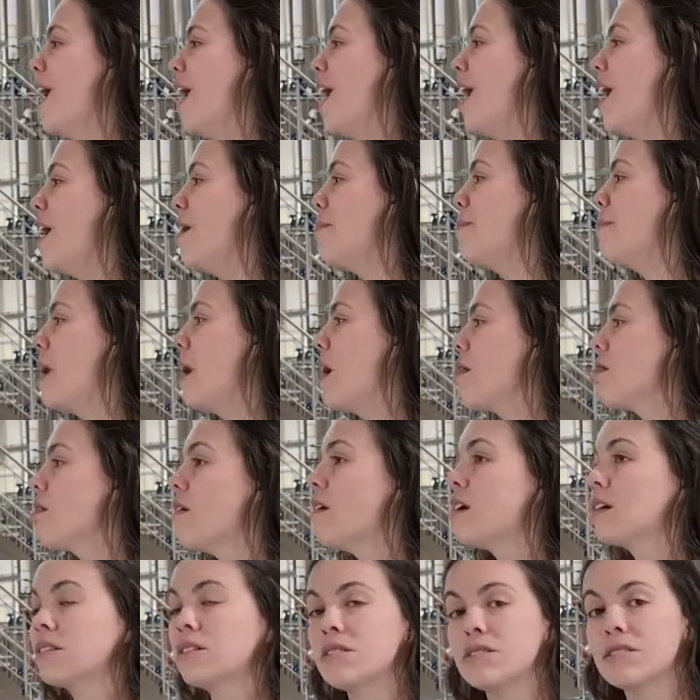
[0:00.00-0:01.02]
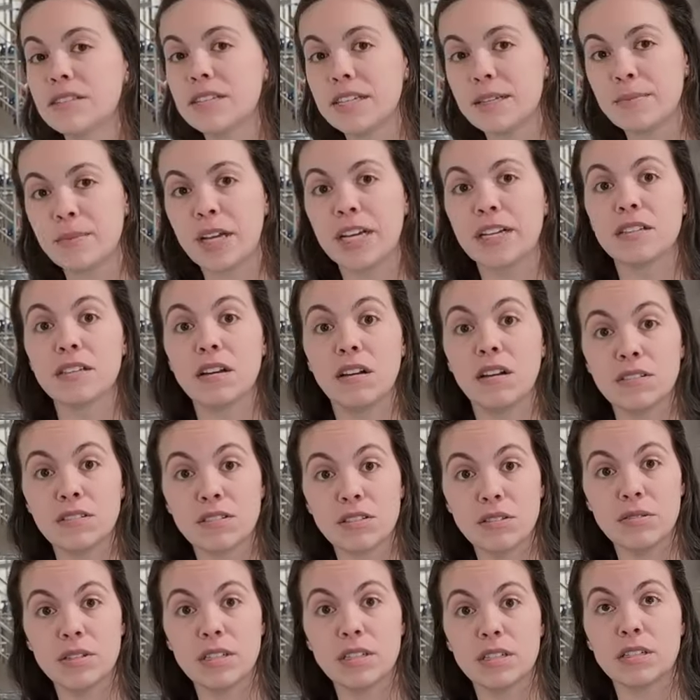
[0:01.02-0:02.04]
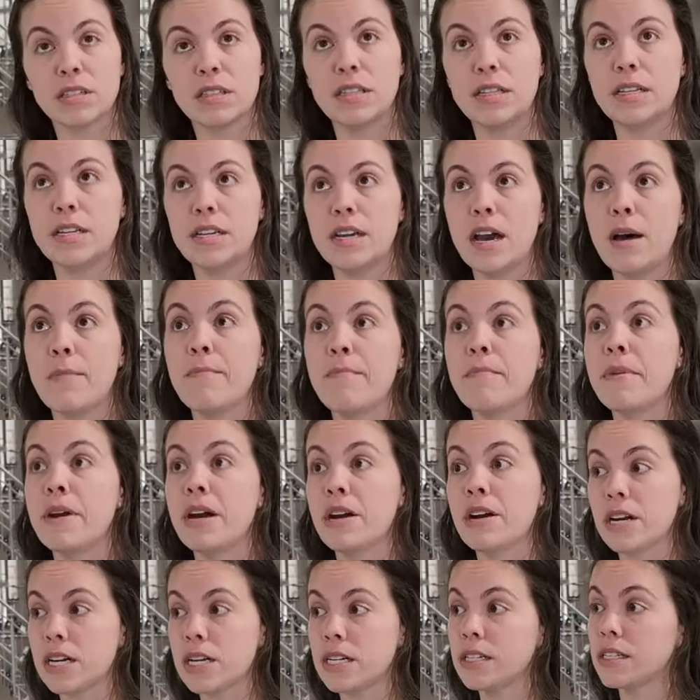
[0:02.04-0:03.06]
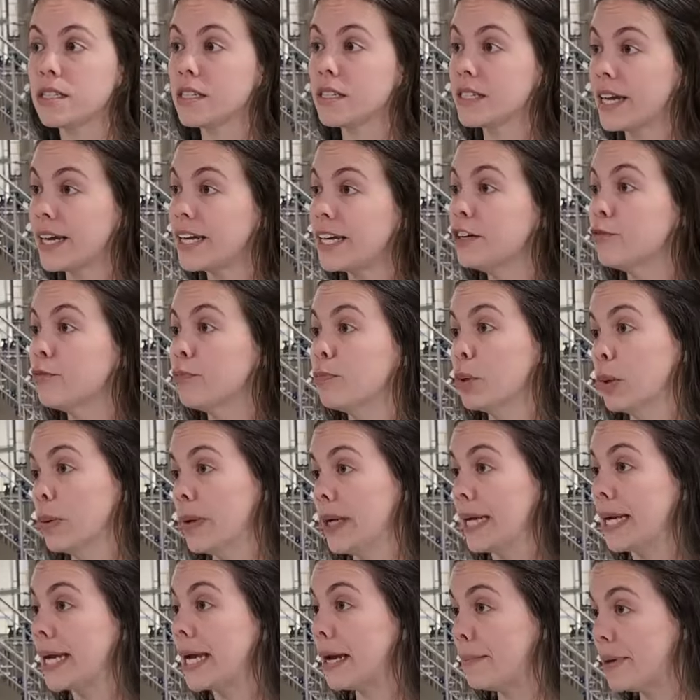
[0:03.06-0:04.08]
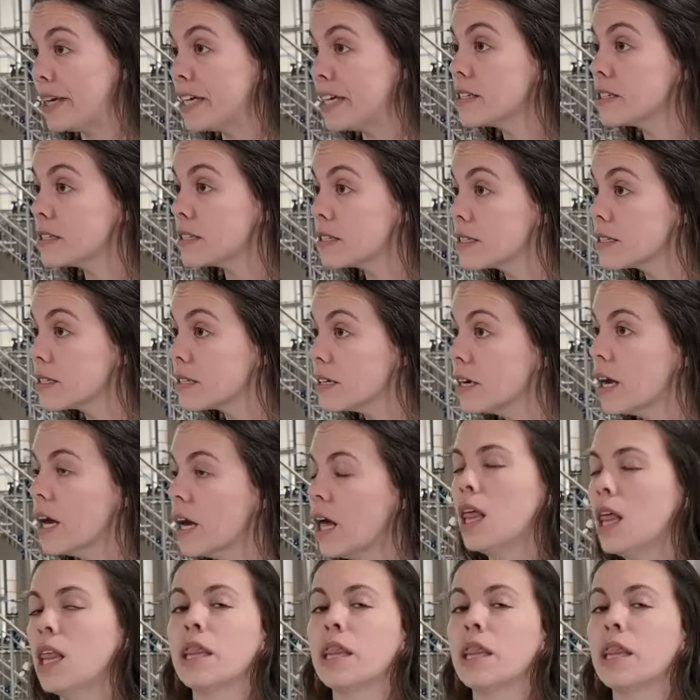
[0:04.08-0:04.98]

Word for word: Um, along those same lines, also is the American Society of Brewing Chemists. Okay.